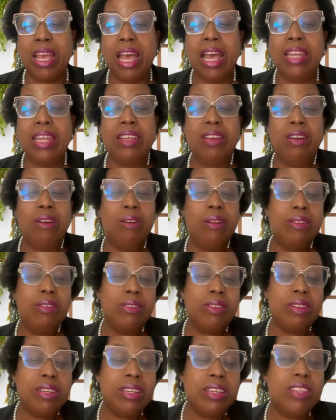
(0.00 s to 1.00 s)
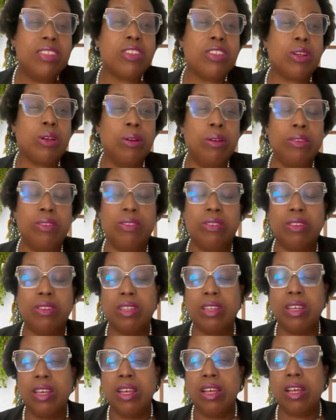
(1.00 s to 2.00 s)
And he also
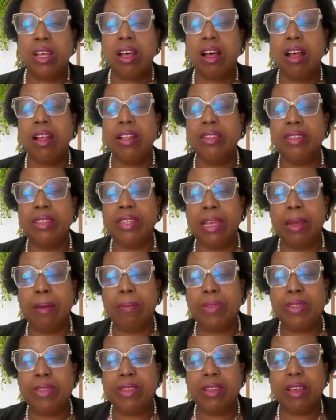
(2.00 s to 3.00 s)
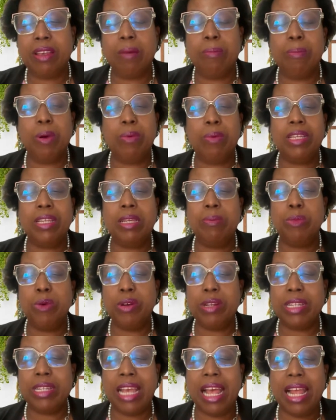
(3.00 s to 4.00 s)
discussed concepts about
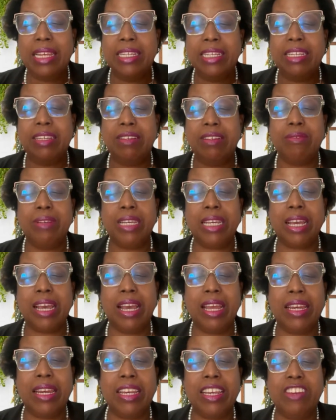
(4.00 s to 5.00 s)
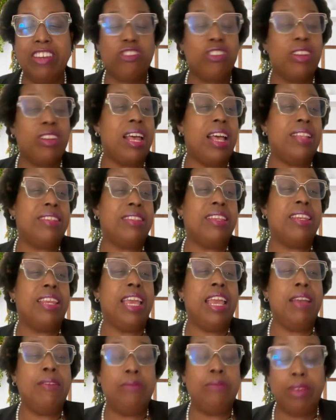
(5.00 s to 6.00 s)
immortality, reincarnation as an
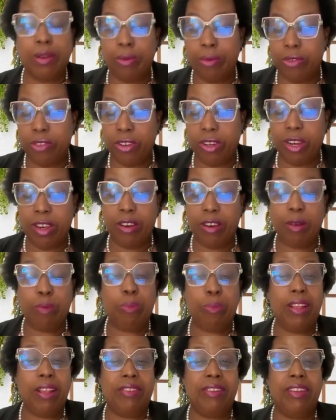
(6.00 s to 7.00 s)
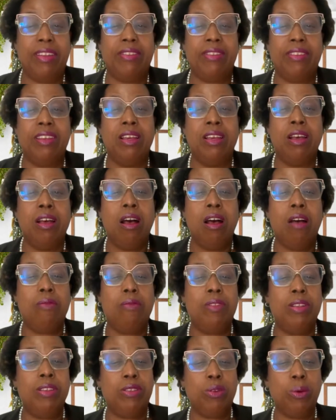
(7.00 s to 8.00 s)
evolutionary process
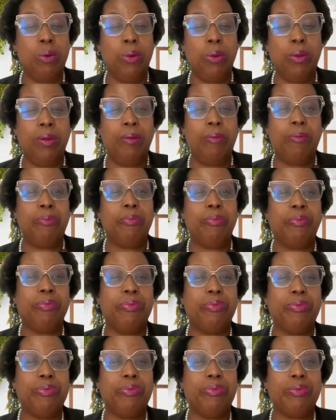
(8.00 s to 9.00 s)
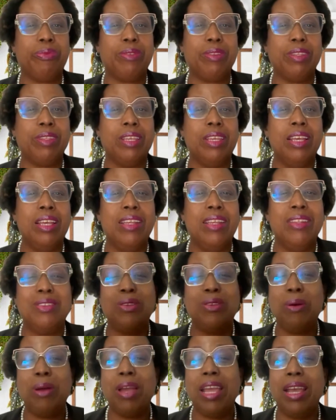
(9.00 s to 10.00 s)
of the soul.
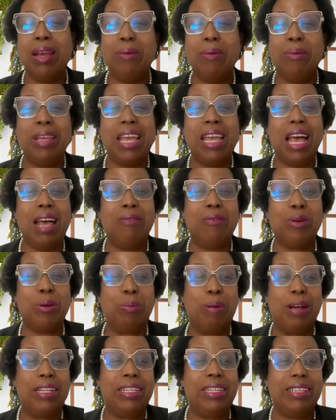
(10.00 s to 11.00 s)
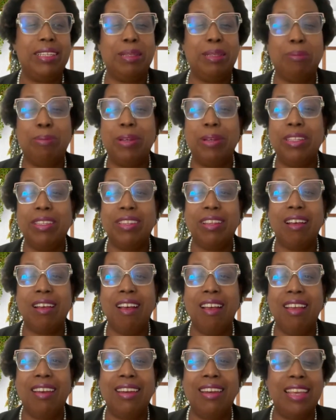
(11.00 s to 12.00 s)
So here we have our participants
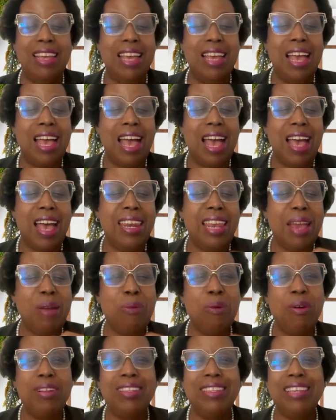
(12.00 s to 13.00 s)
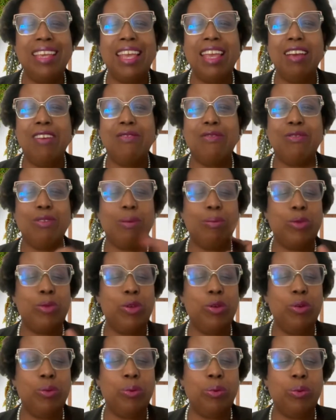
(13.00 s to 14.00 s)
on, and I want to hear from
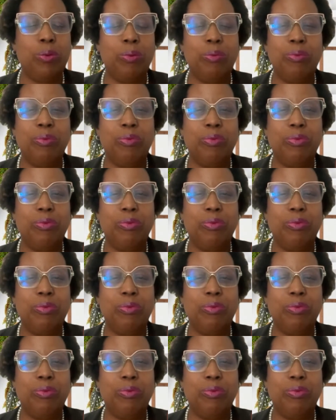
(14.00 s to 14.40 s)
you.